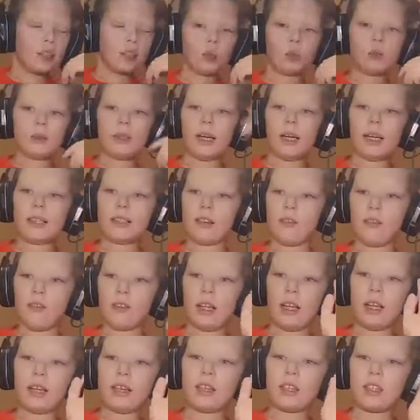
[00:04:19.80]
so guys,
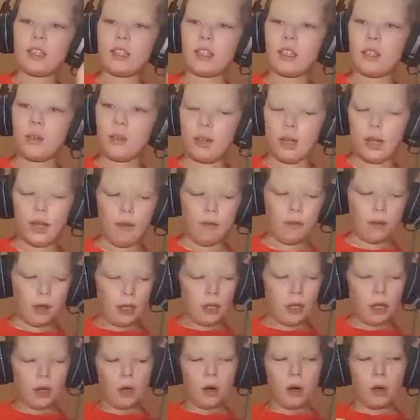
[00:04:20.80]
if you liked this Q&A
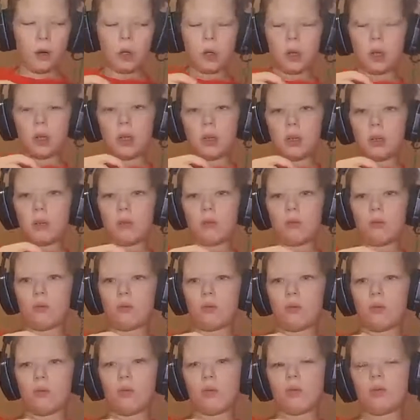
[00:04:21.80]
video,
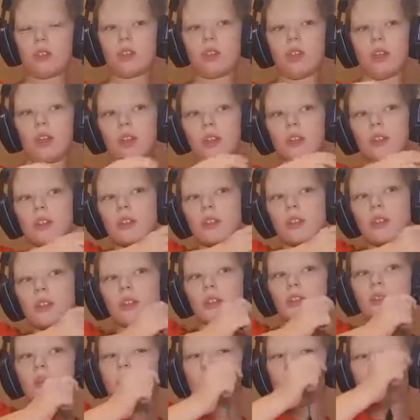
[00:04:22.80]
sorry, this
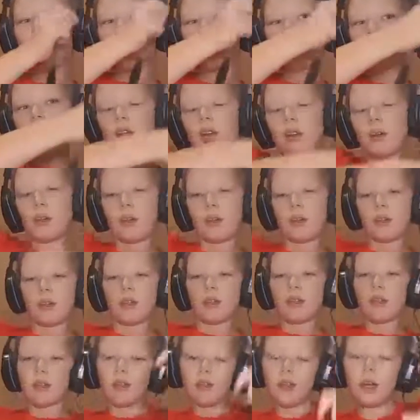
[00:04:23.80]
is super messing up.
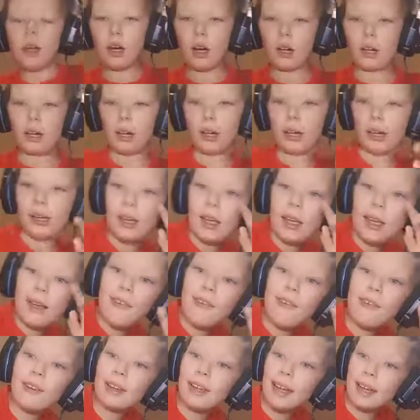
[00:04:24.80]
Okay,
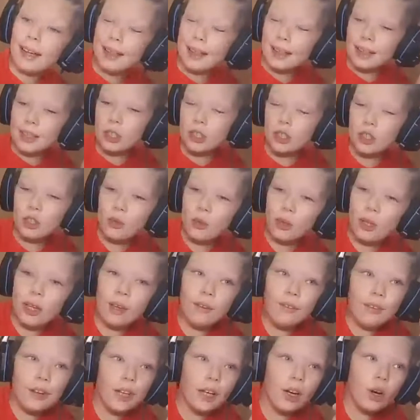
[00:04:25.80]
if you liked this
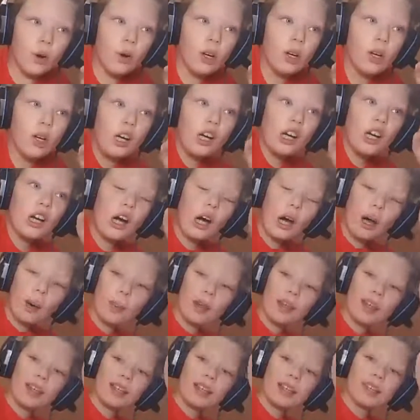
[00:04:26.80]
Q&A video,
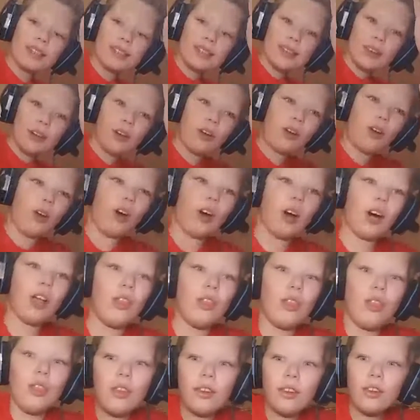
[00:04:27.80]
comment
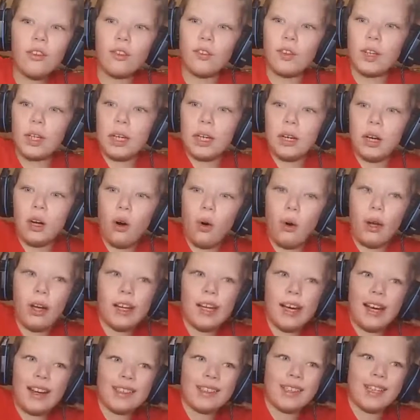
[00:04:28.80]
on this video
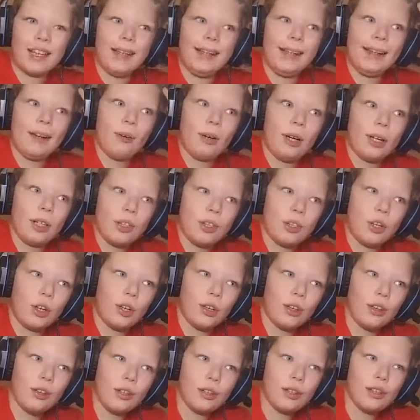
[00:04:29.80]
and ask any
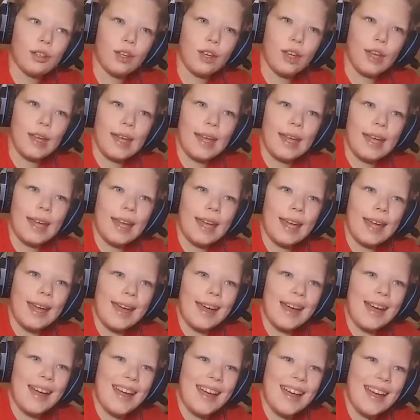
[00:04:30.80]
questions.
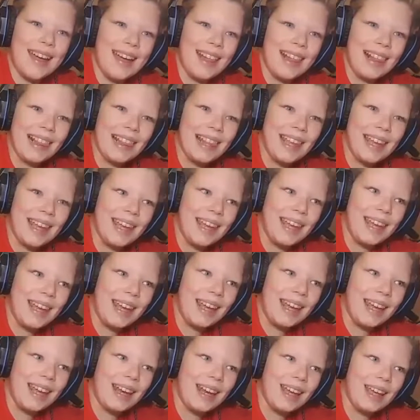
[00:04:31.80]
And
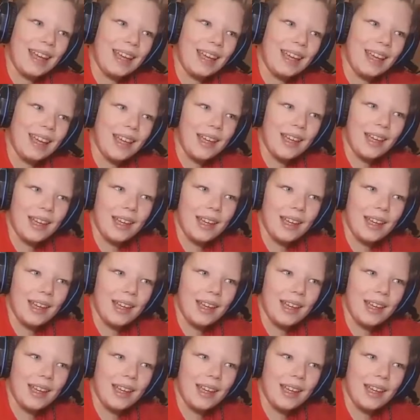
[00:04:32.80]
then,